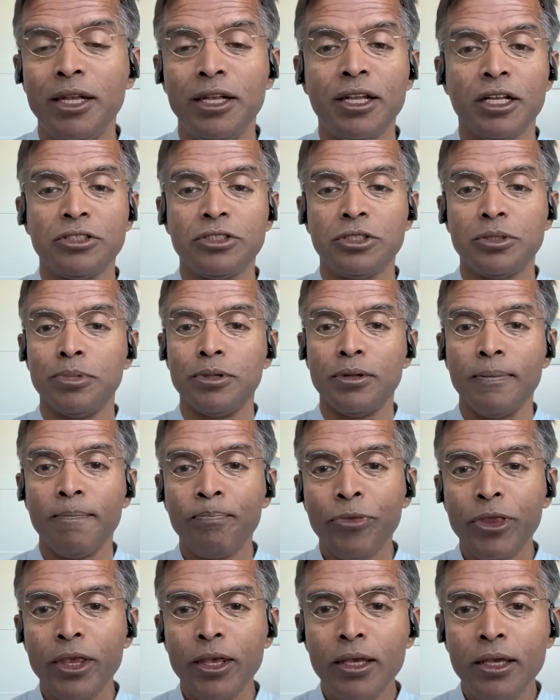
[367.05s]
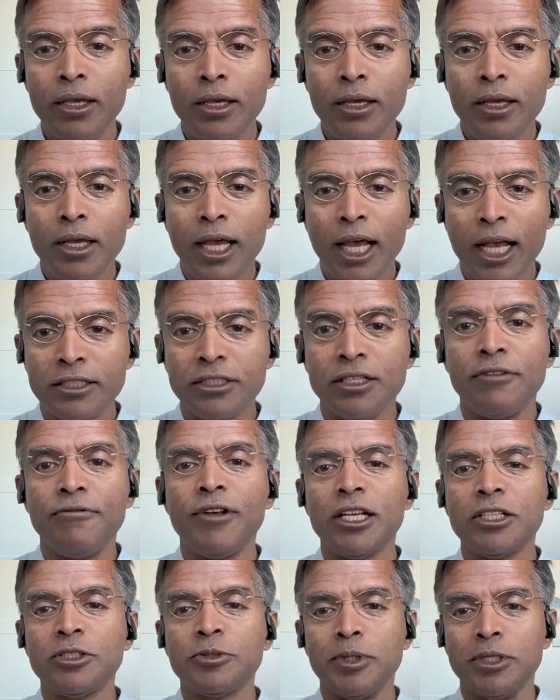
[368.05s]
touchable as
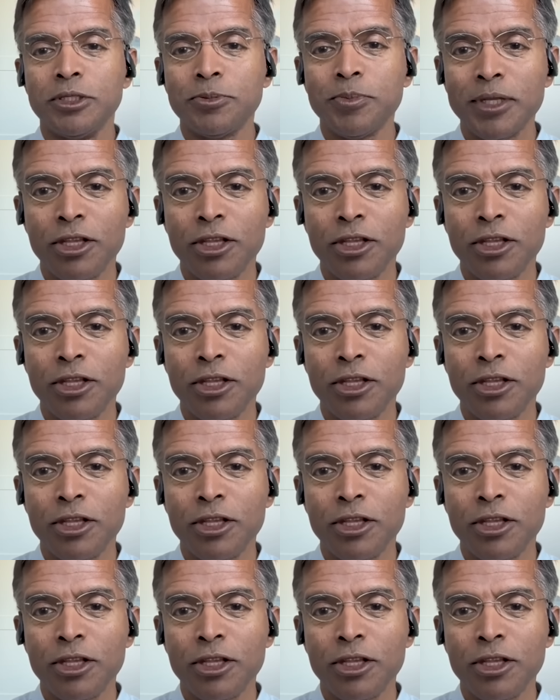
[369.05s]
investments.